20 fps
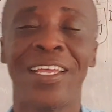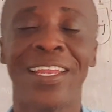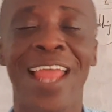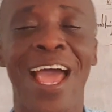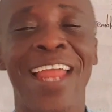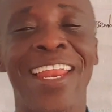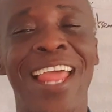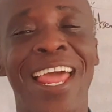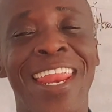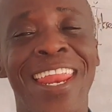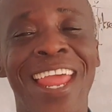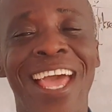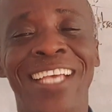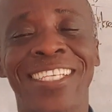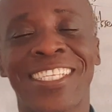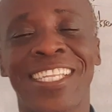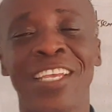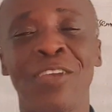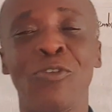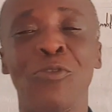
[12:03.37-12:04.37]
Now the
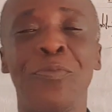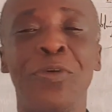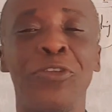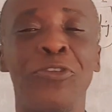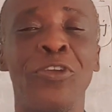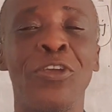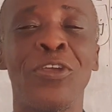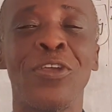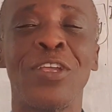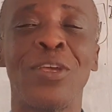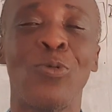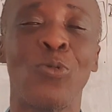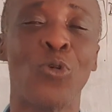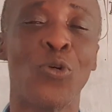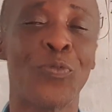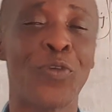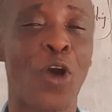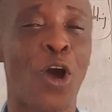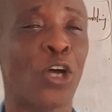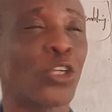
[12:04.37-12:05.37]
next thing we'll be doing
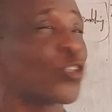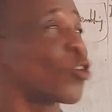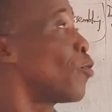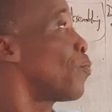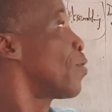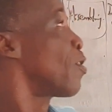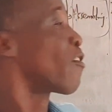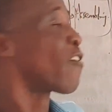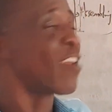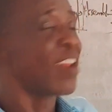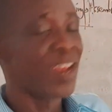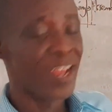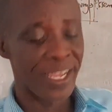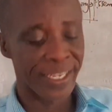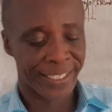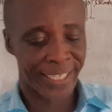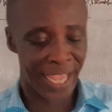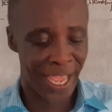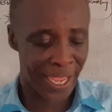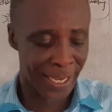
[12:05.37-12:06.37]
will also be
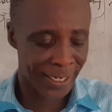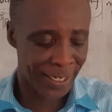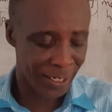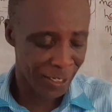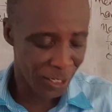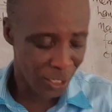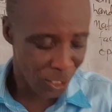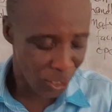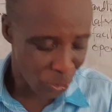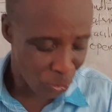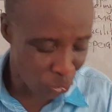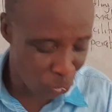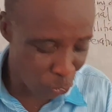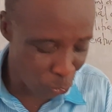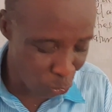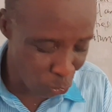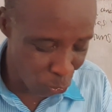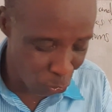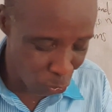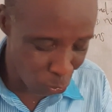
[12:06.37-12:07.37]
related
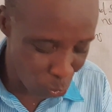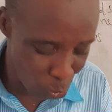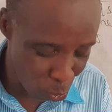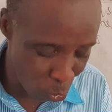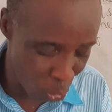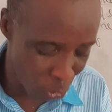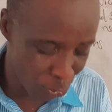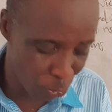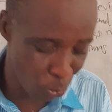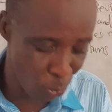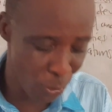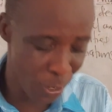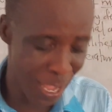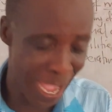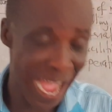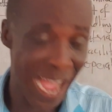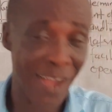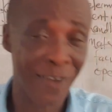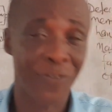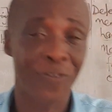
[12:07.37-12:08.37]
to what we
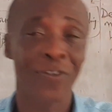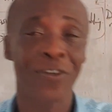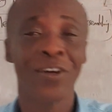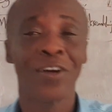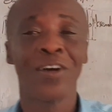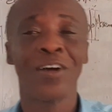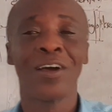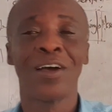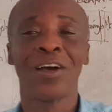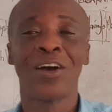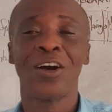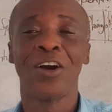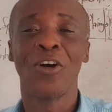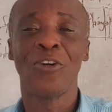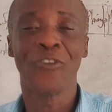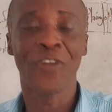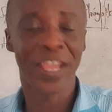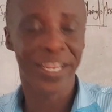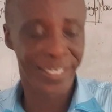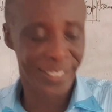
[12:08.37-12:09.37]
have
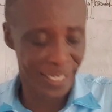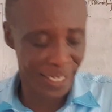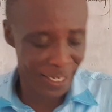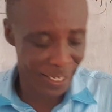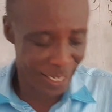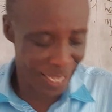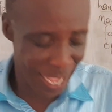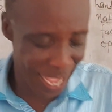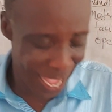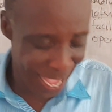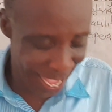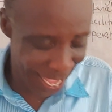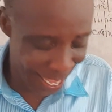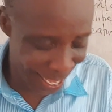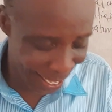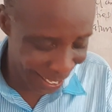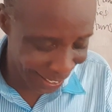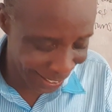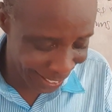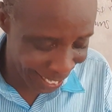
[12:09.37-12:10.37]
already
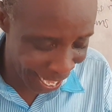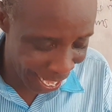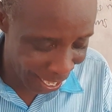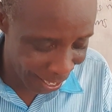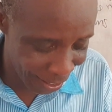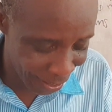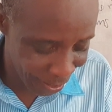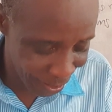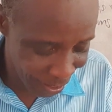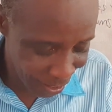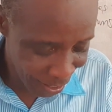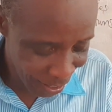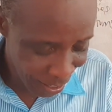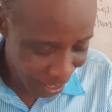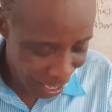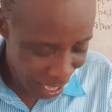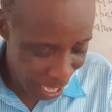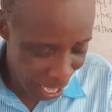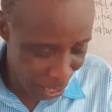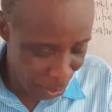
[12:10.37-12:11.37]
done,
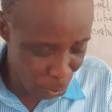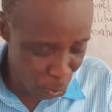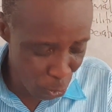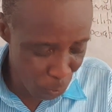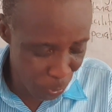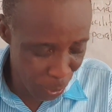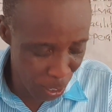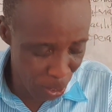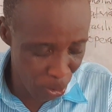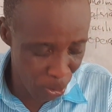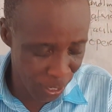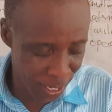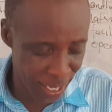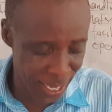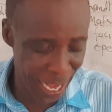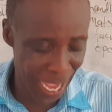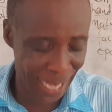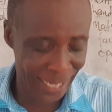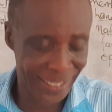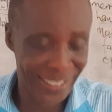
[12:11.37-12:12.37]
and we'll be
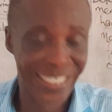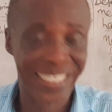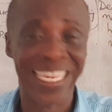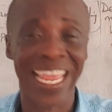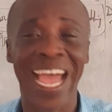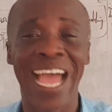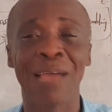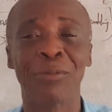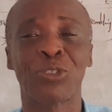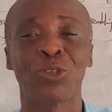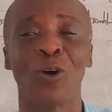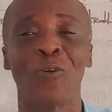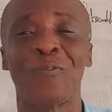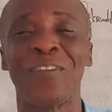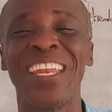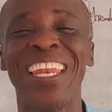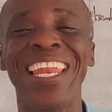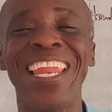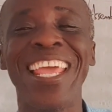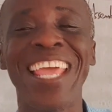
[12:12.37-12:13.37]
looking at types of
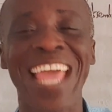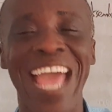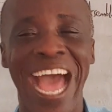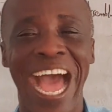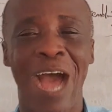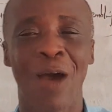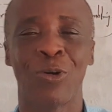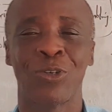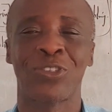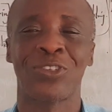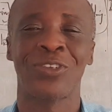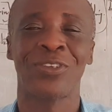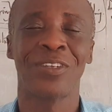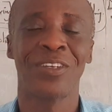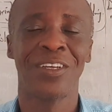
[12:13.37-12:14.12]
layout,